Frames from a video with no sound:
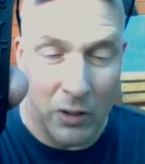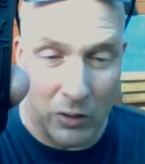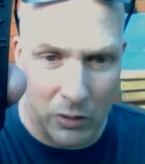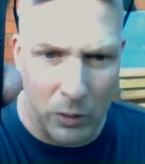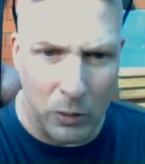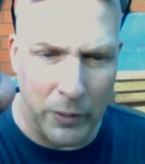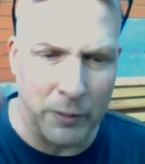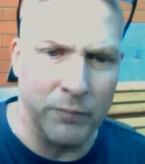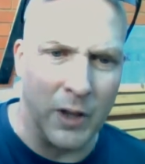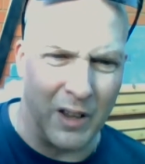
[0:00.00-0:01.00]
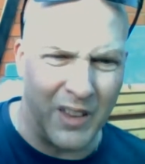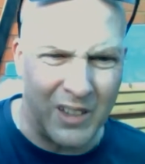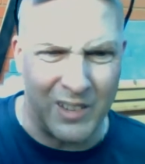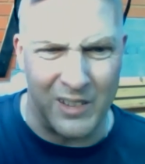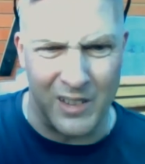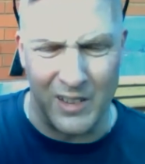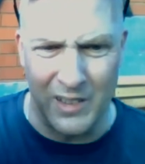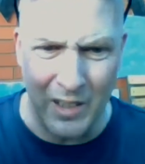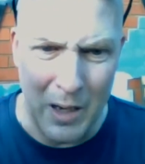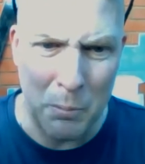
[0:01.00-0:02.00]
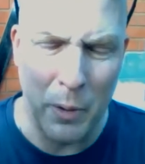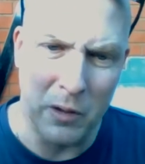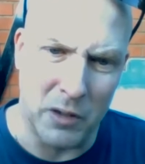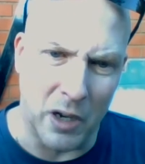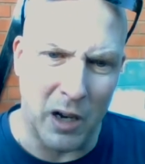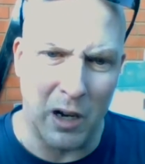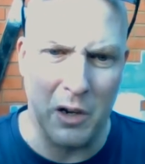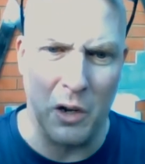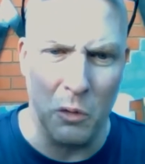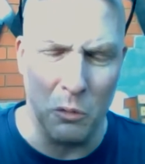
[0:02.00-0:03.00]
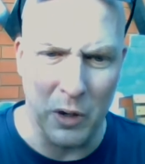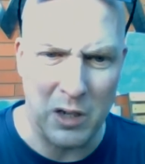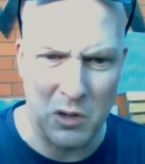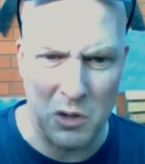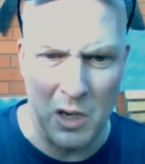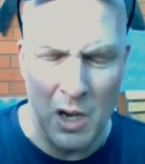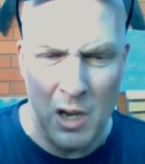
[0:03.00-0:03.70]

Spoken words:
Silver. Now this is a deep, dark, rich,